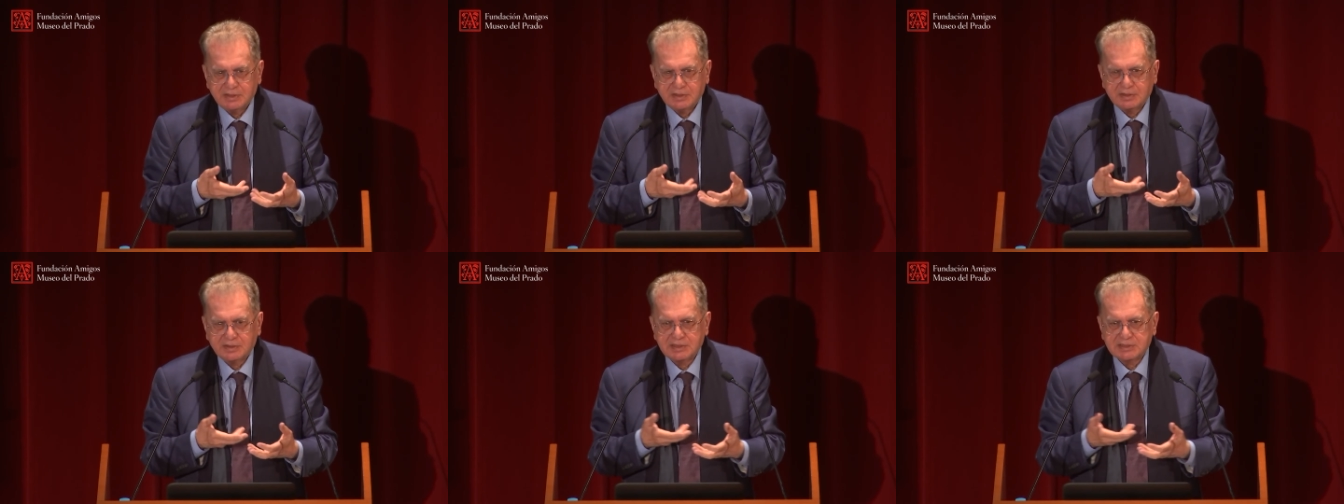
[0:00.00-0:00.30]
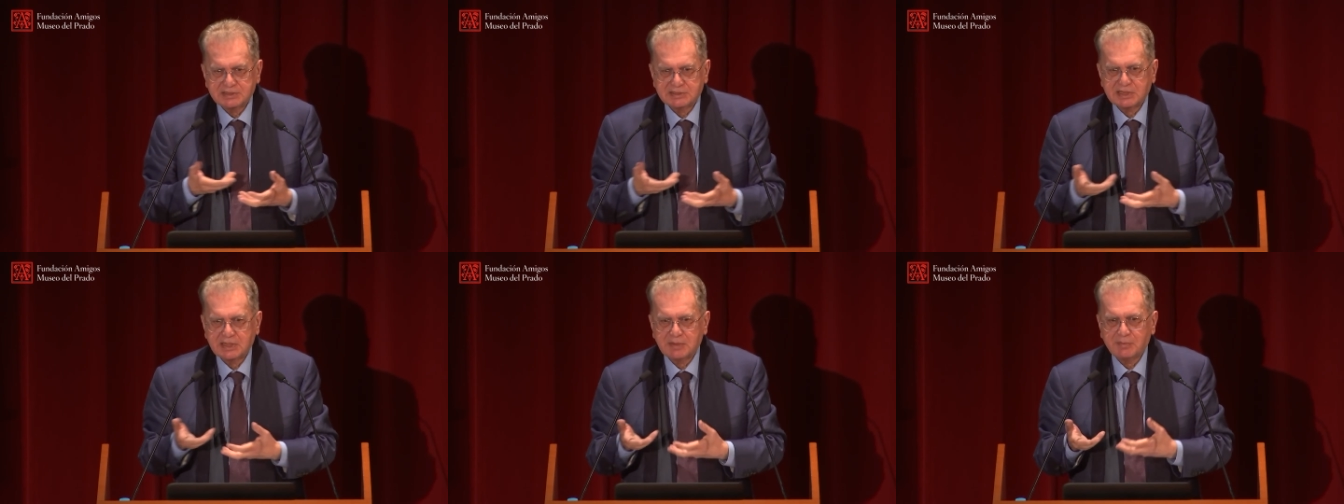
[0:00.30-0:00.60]
the
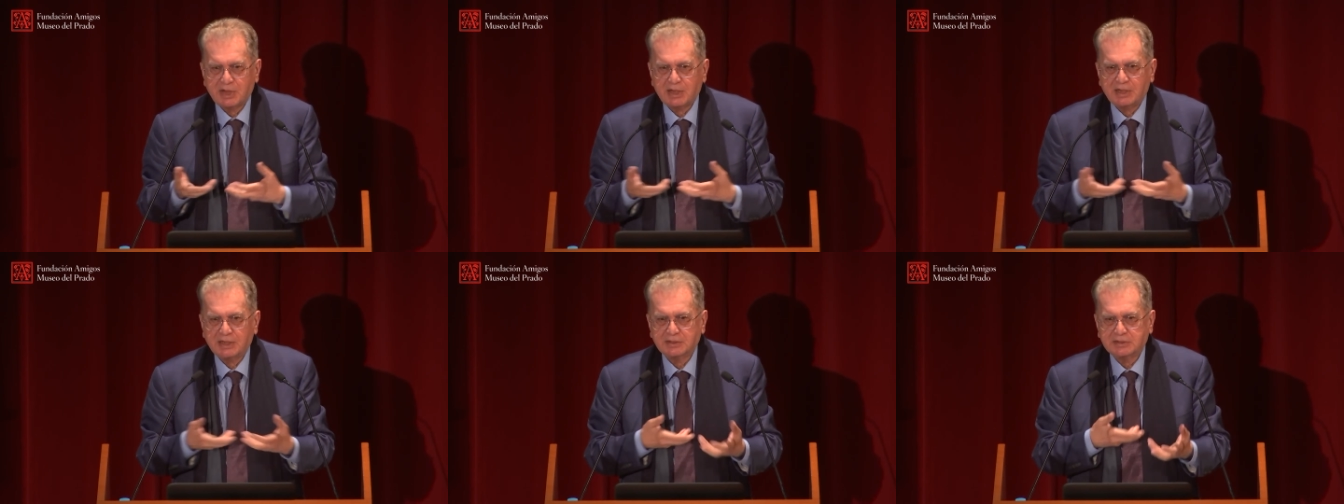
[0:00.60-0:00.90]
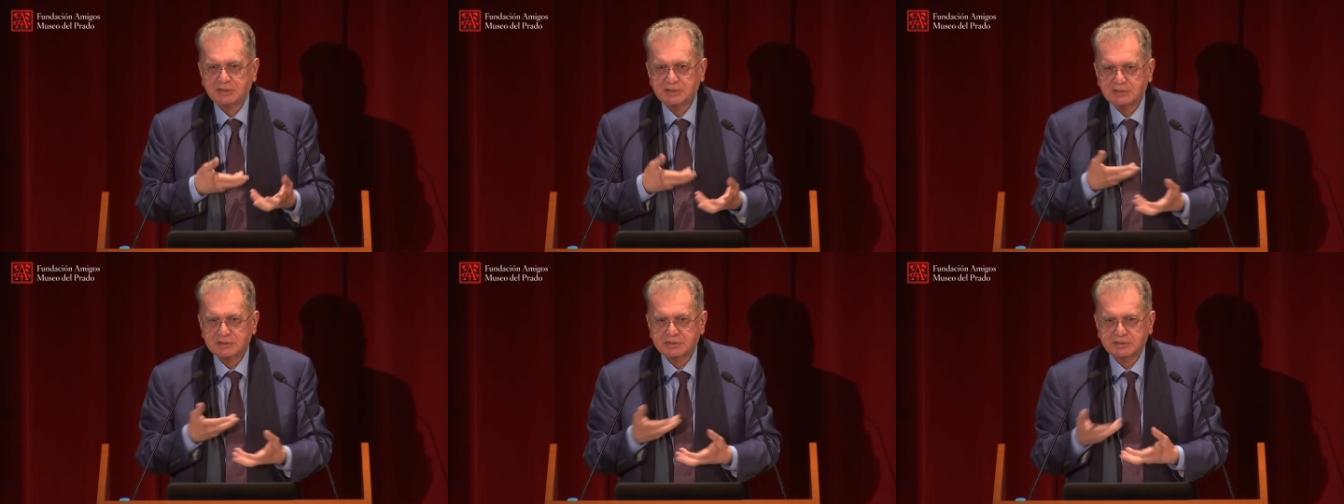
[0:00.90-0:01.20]
same
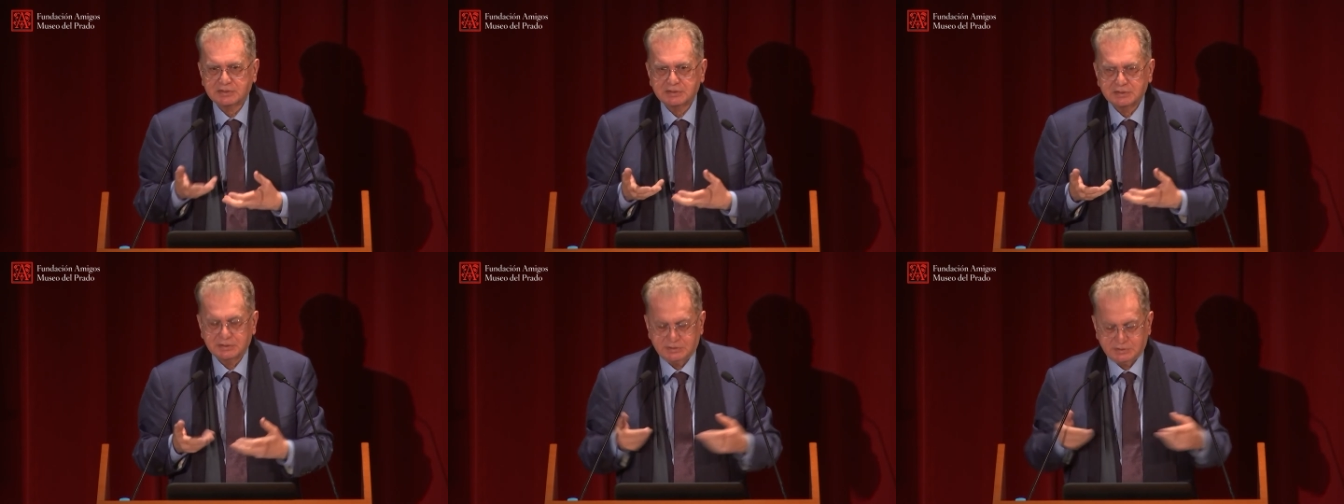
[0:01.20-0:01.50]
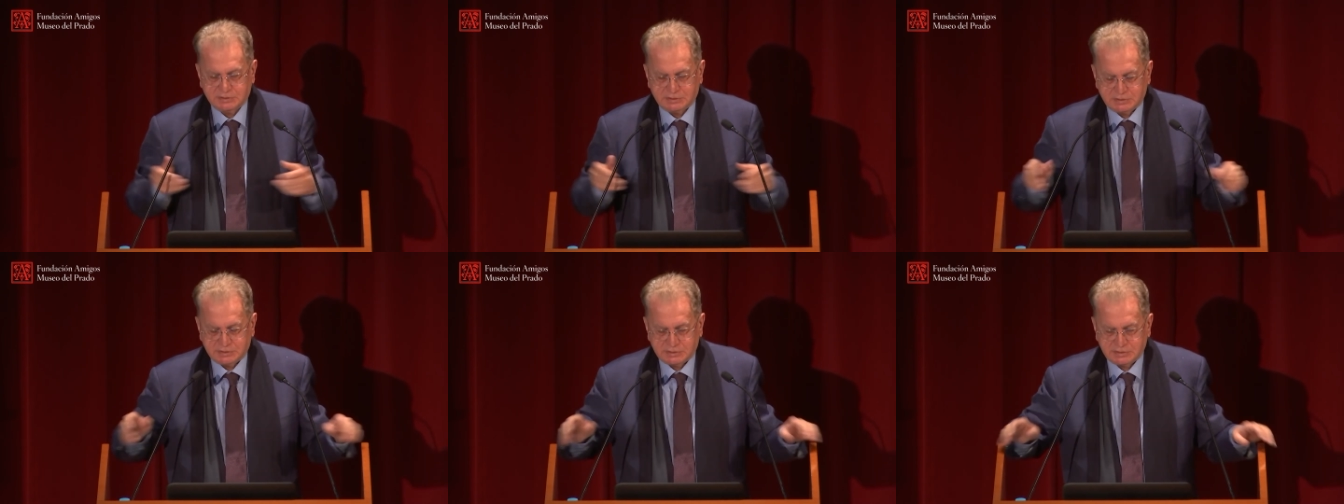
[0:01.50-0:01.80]
art is
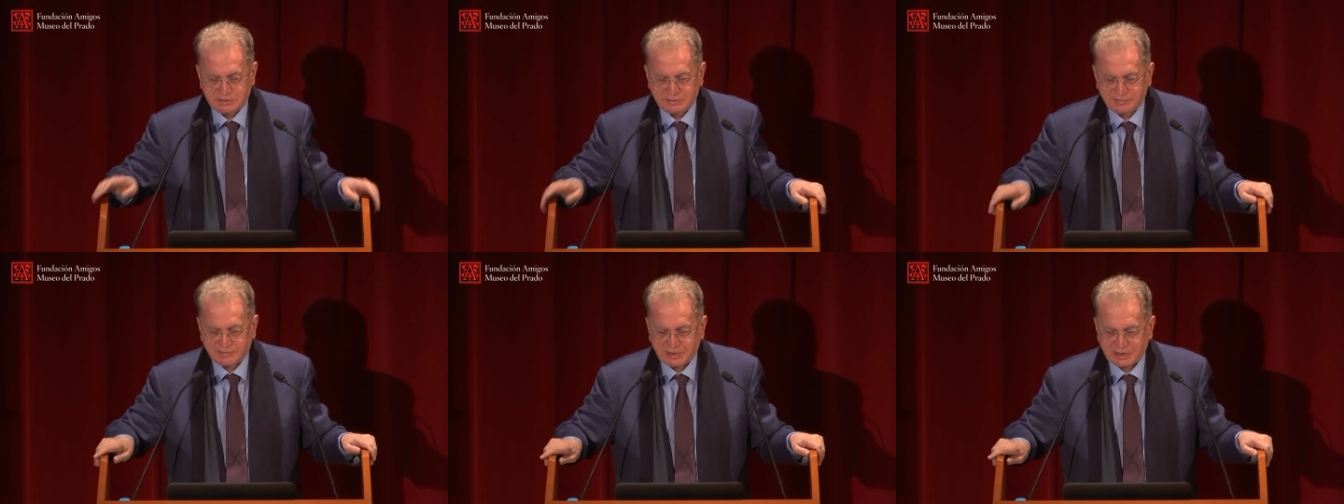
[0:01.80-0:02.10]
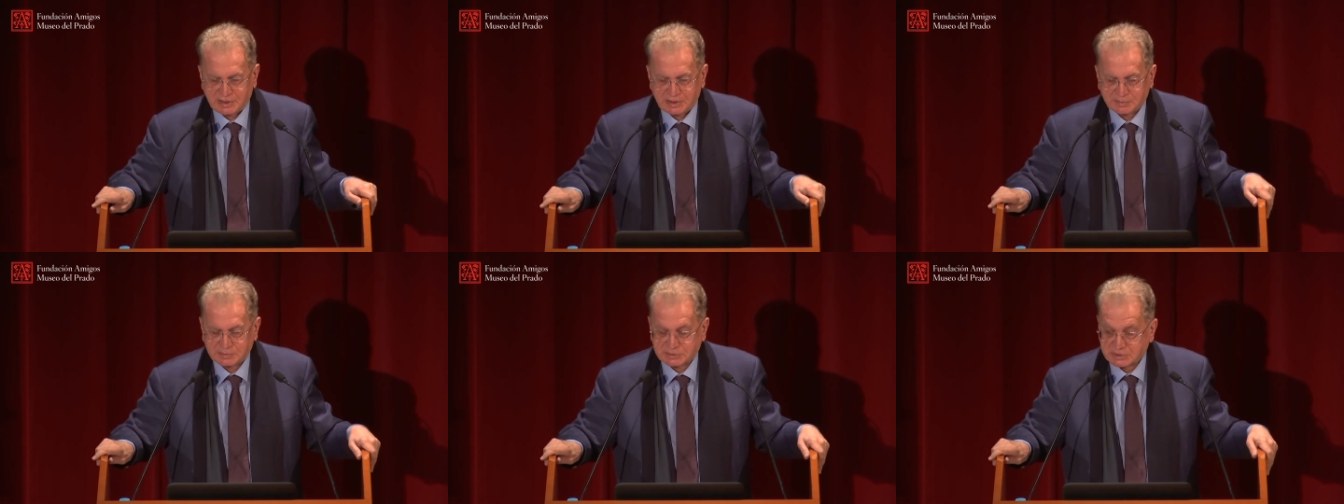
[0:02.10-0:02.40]

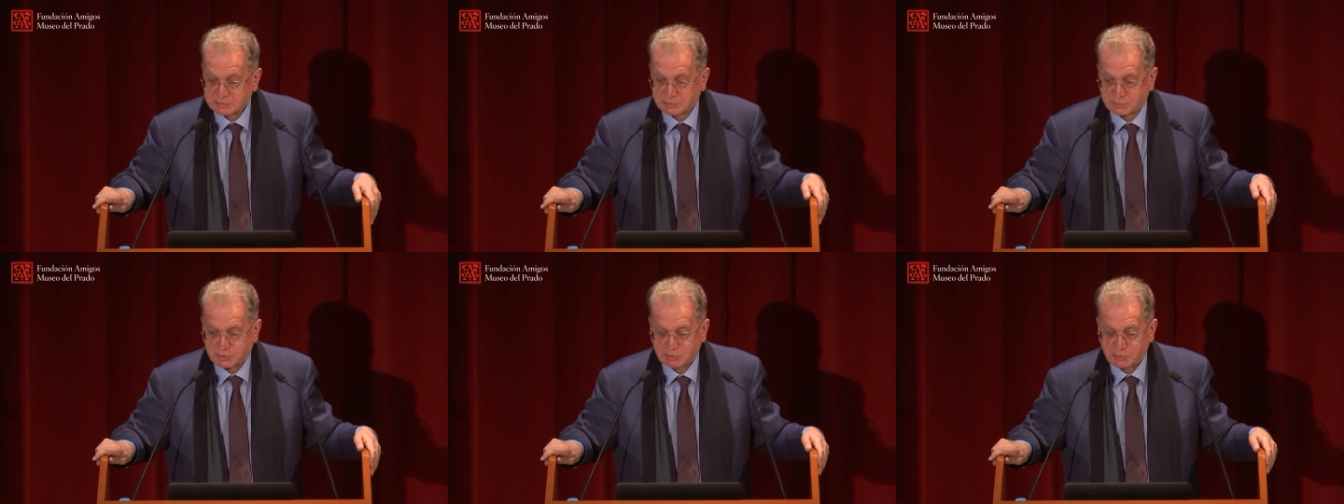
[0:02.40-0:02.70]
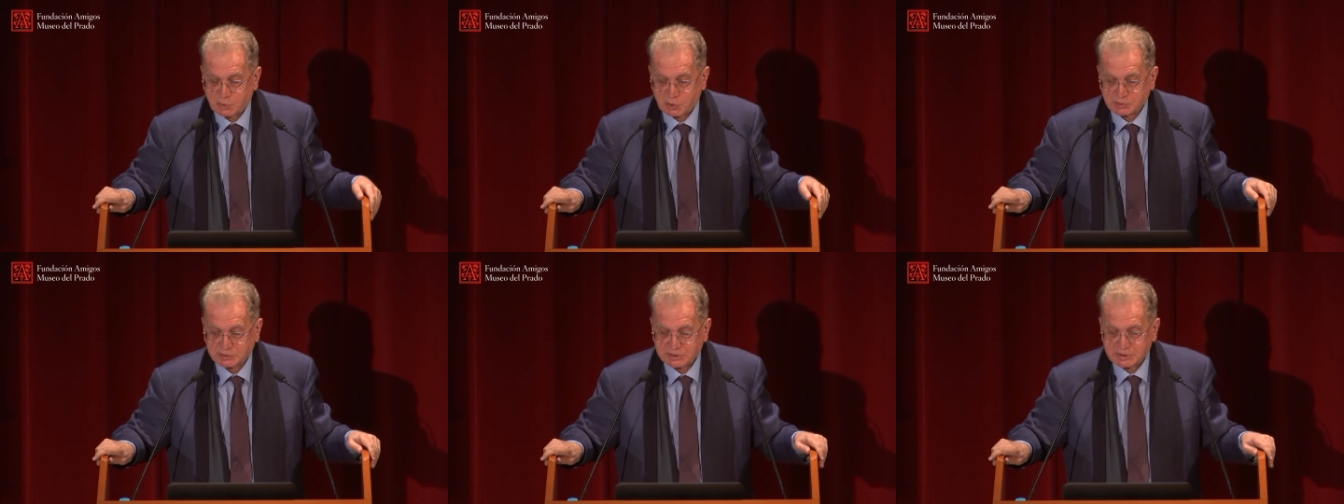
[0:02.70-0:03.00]
developed and
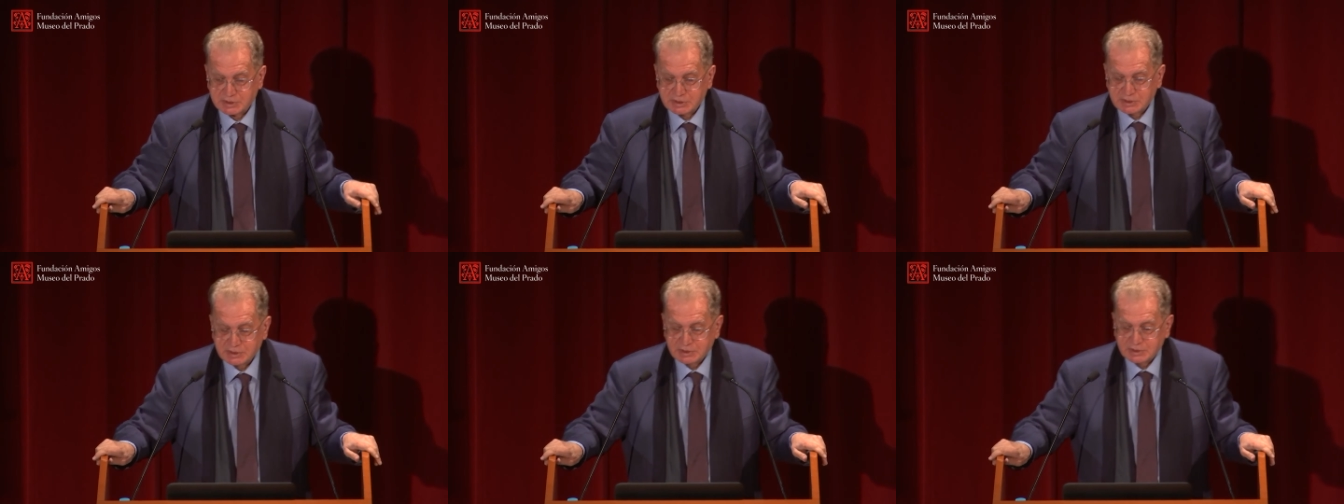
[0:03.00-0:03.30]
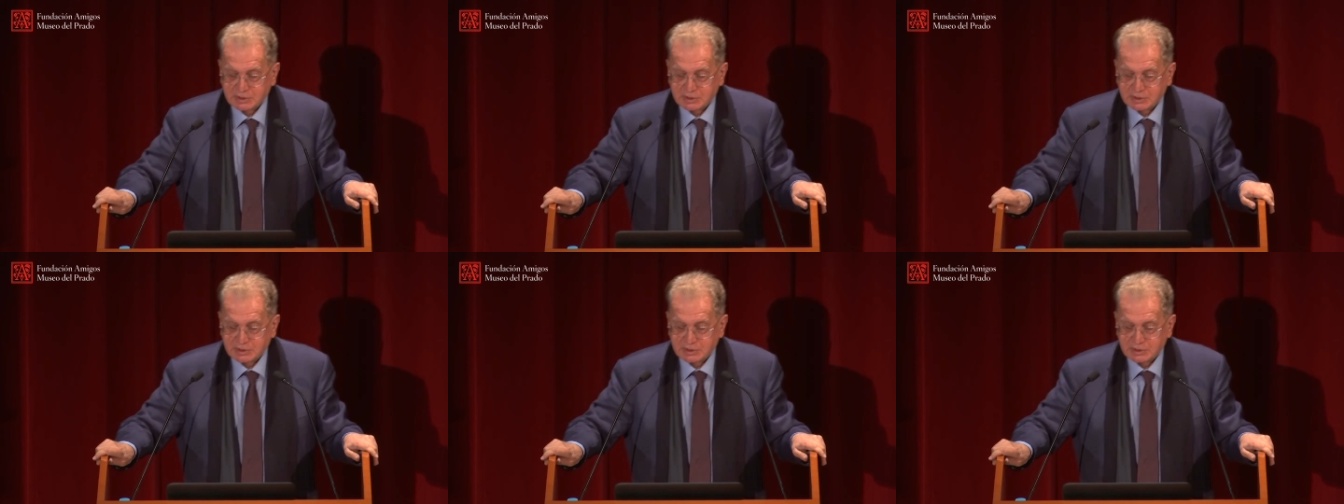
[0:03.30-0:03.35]
promoted.